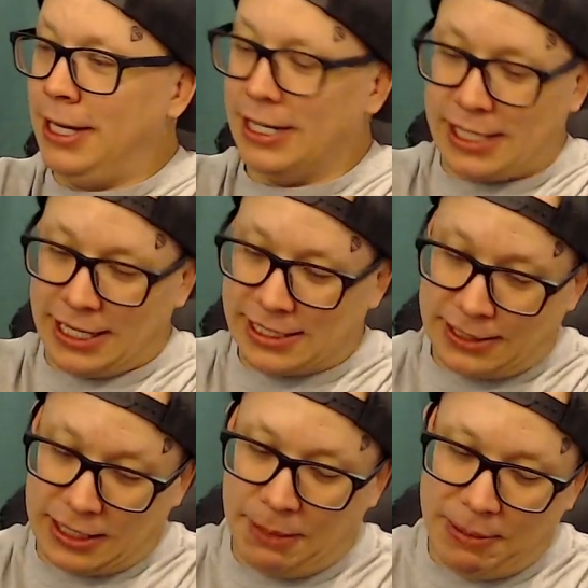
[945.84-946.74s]
I'm
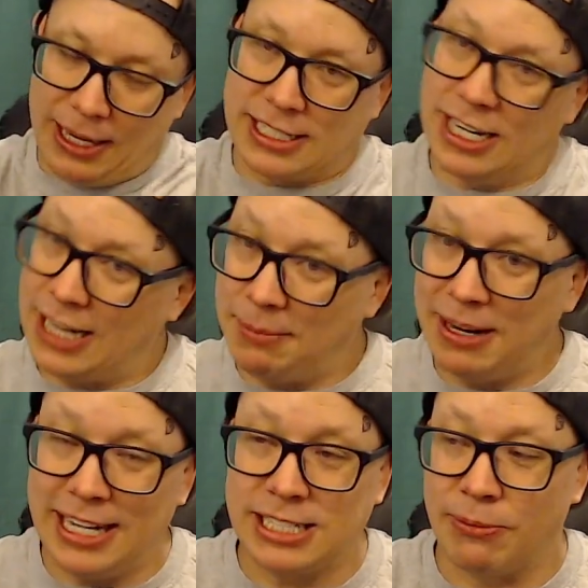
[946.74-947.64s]
going to
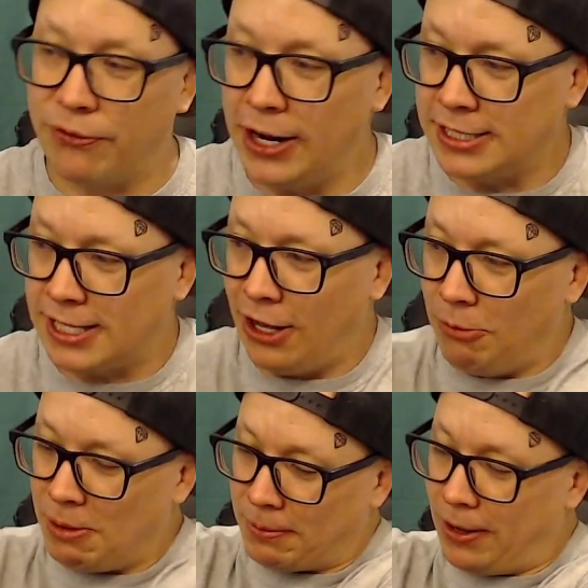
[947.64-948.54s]
need some friends to help
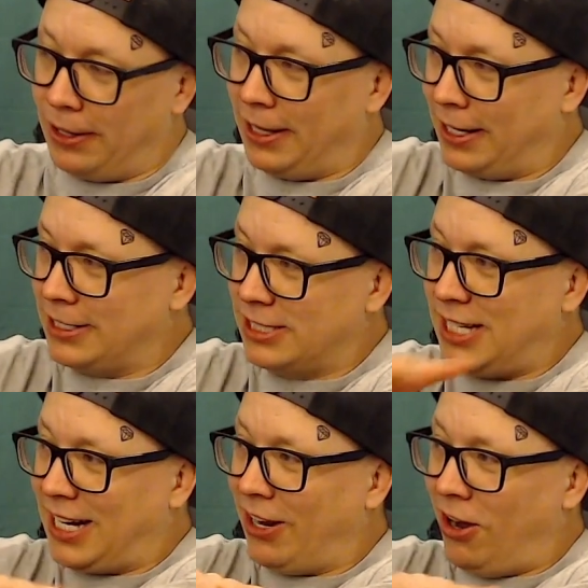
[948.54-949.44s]
me probably like
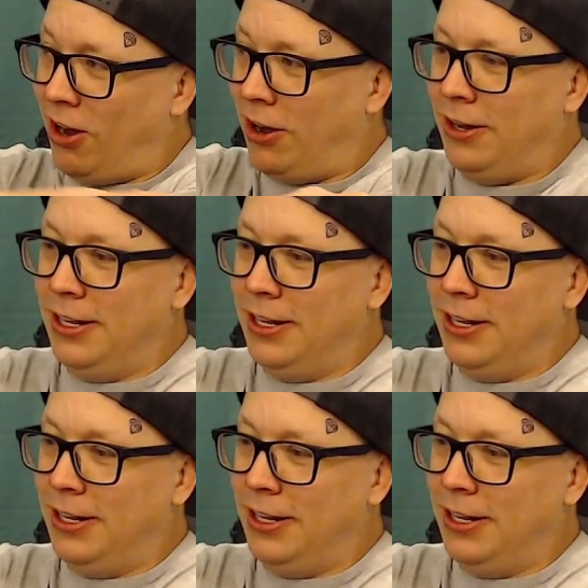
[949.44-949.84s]
stick it on.